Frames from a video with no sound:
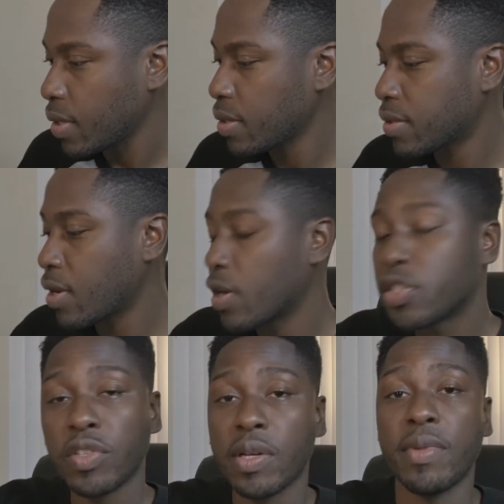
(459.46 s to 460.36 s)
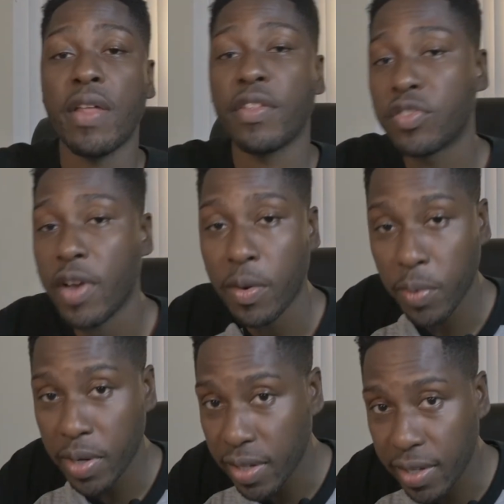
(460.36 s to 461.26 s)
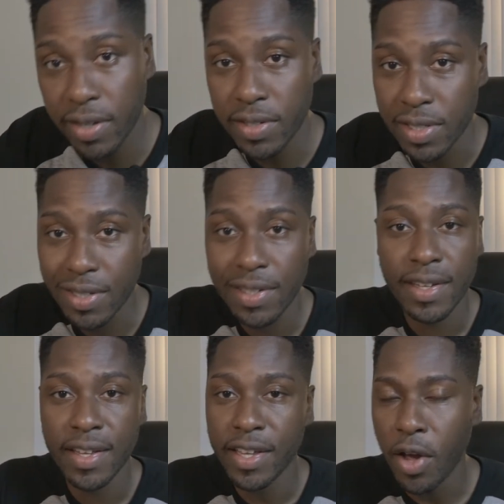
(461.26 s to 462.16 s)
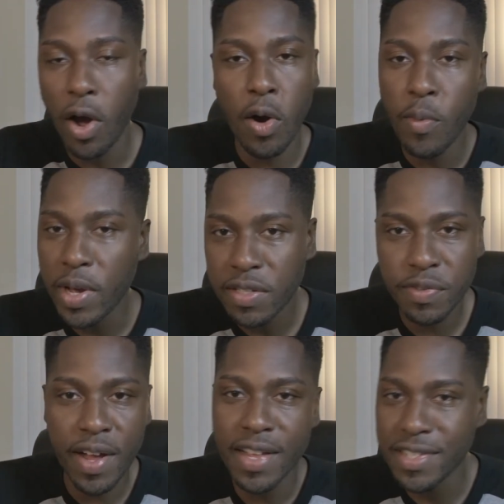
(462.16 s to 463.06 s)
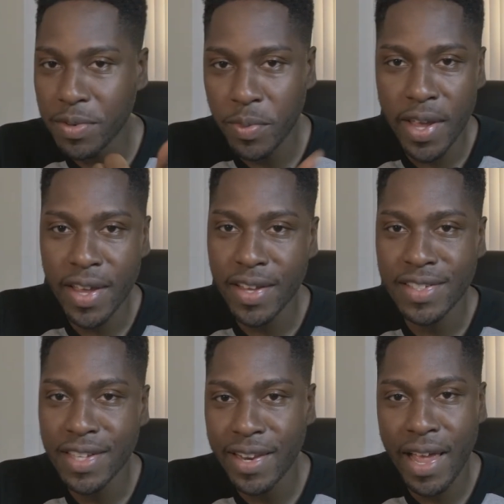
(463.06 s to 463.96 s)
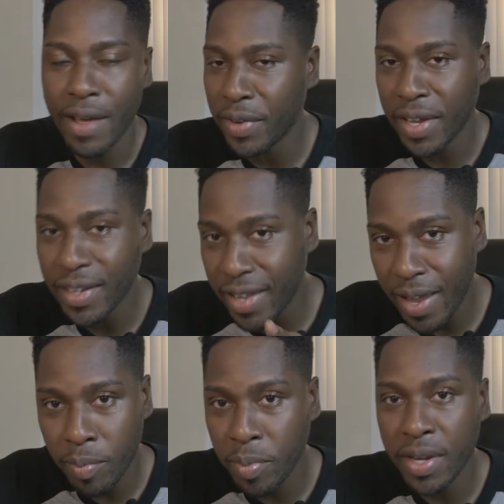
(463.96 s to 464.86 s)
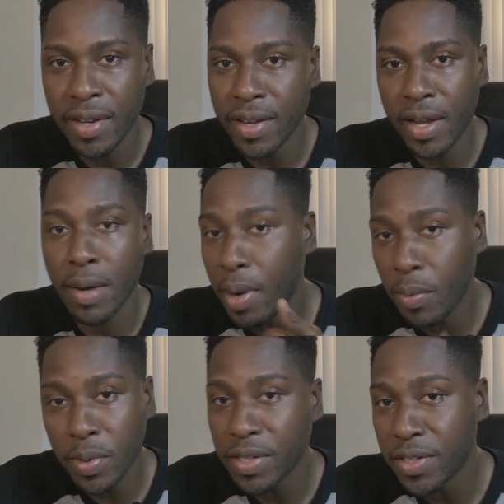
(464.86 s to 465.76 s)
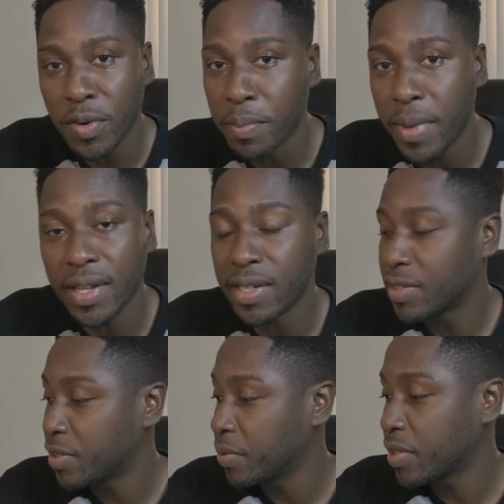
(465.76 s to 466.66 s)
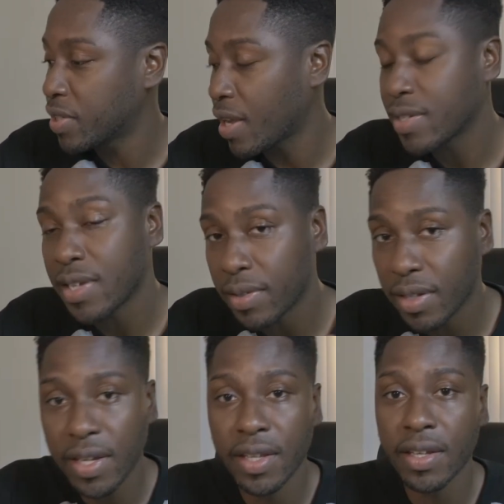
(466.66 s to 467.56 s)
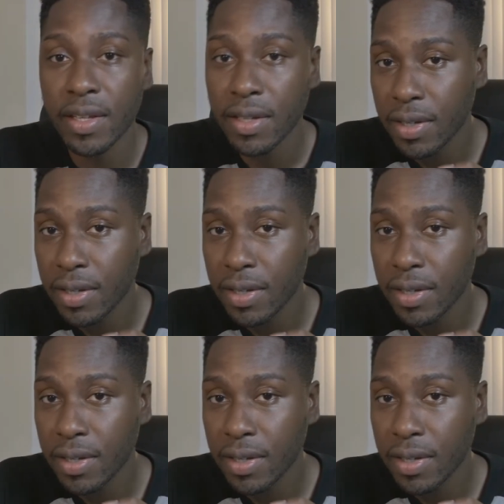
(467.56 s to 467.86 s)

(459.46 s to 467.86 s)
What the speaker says: Starstream, another track where he kills it. He always finds a way to navigate that beat and come up with a dope melody to it. Shouts out to Killy.